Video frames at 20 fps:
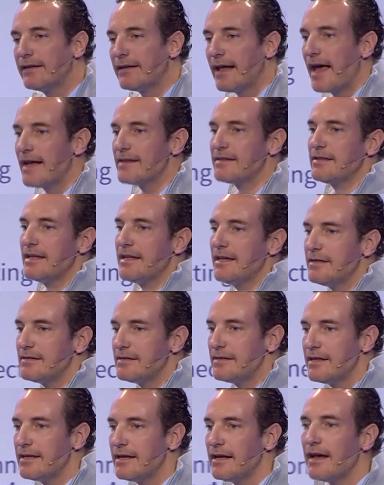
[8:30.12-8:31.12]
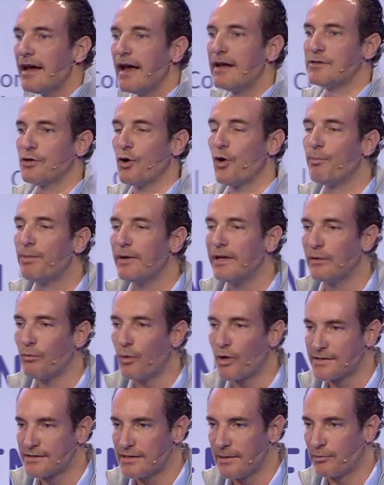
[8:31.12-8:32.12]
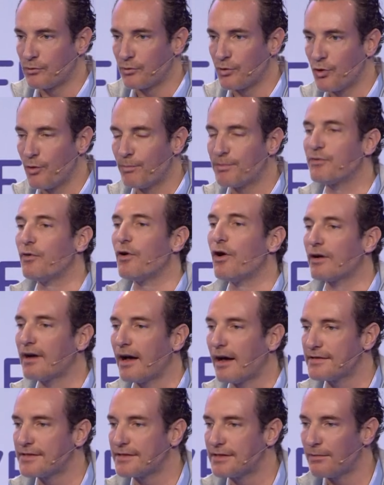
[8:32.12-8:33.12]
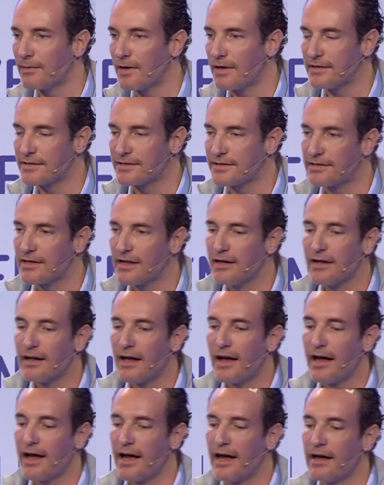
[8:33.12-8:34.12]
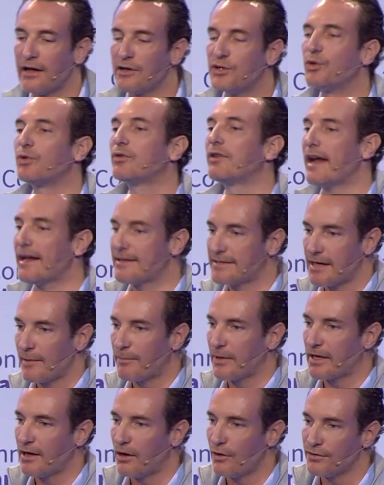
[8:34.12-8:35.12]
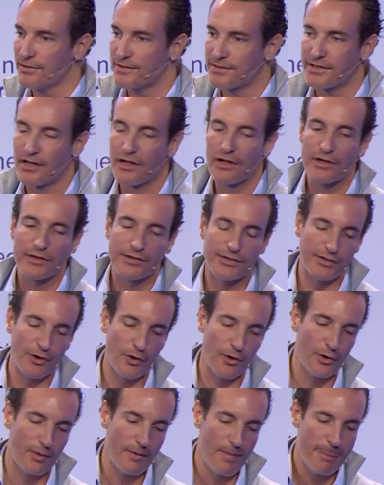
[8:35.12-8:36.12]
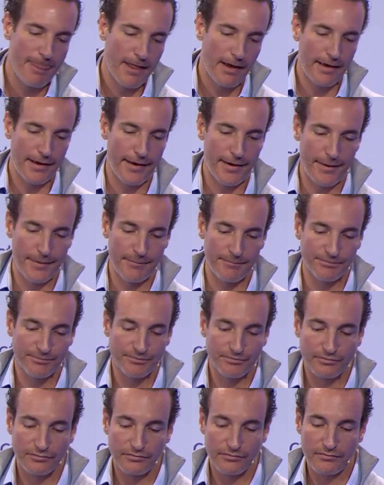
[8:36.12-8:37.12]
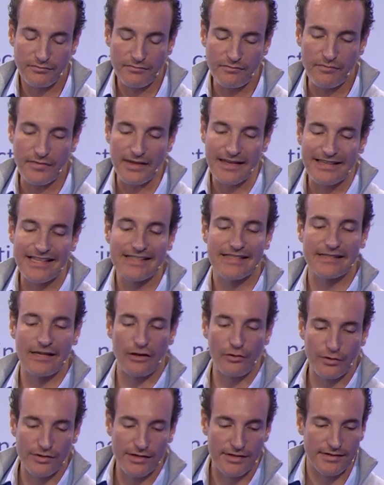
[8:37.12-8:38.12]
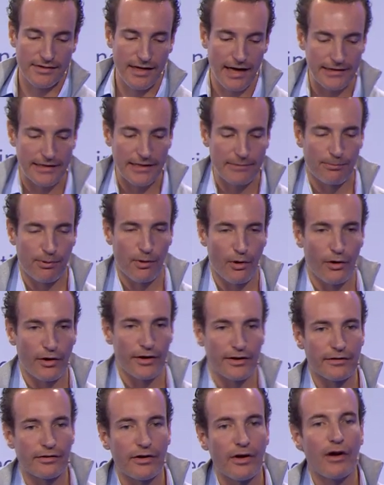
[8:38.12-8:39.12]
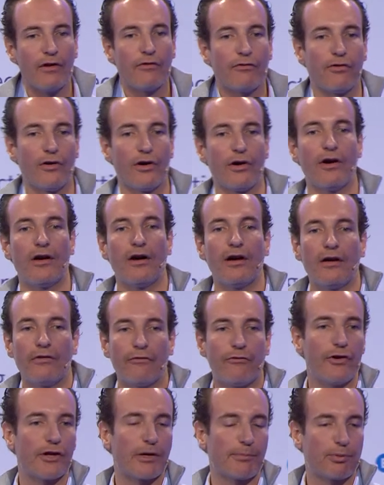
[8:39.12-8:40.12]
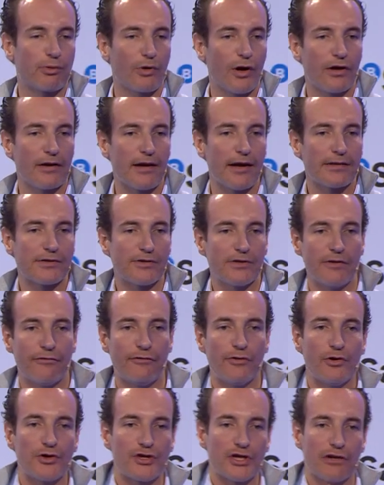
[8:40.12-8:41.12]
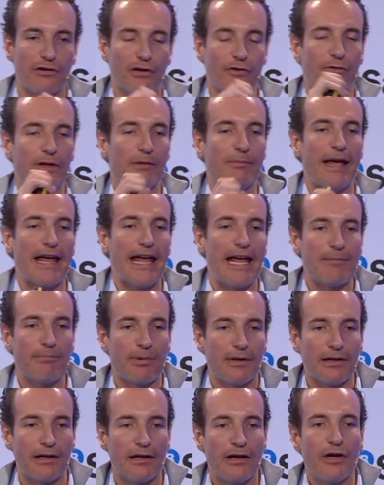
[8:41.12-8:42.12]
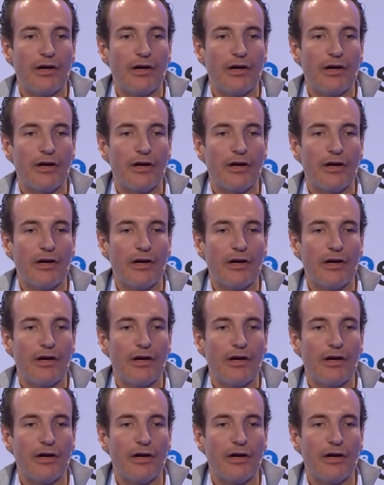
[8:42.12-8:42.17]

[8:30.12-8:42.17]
it as easy as opening WhatsApp groups for our customers uh, to create sub-accounts. So um, this is also a starting point for further products. In the future, you will be able